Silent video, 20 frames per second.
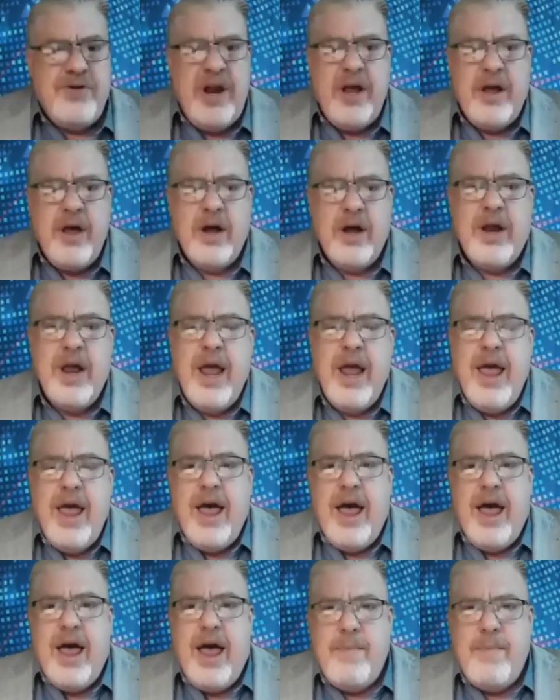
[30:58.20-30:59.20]
really good.
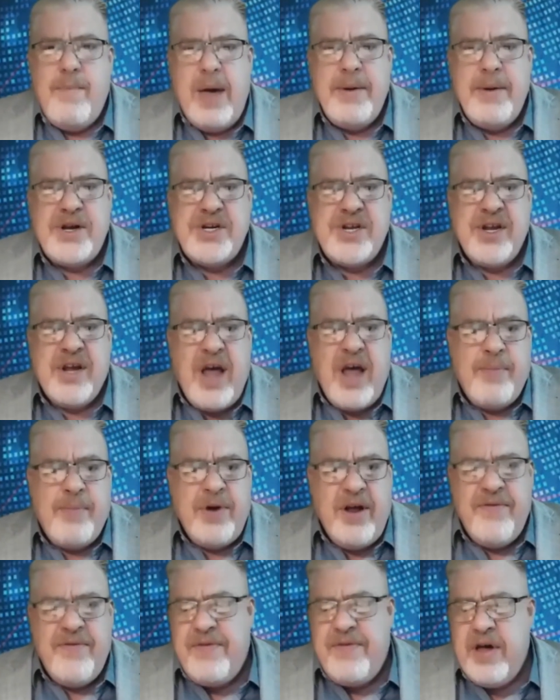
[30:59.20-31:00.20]
Maybe just a
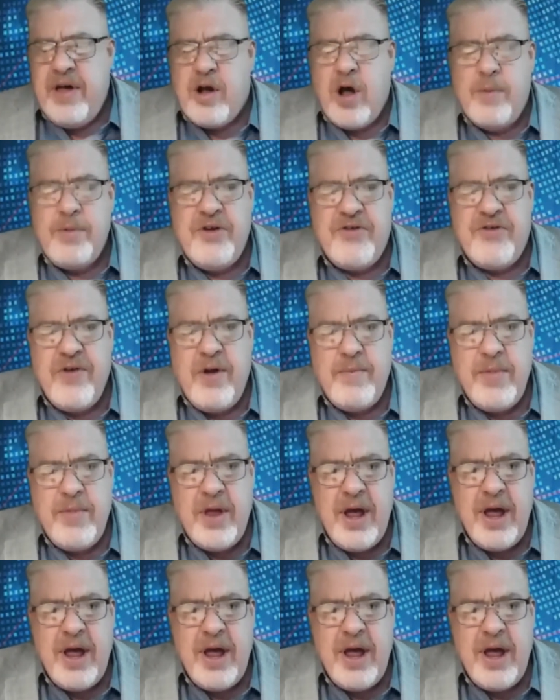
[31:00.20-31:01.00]
couple of comments from